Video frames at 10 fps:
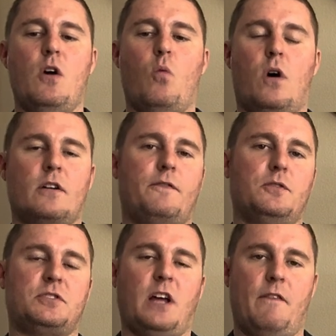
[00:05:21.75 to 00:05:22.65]
Wonderful
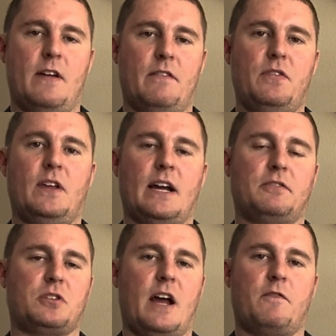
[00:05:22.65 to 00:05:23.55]
stuff. Everything
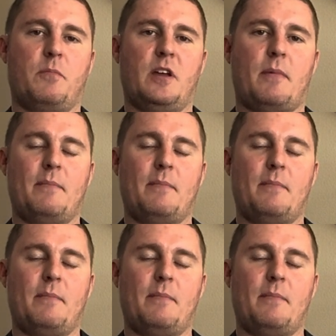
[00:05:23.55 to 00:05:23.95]
I've tried from them.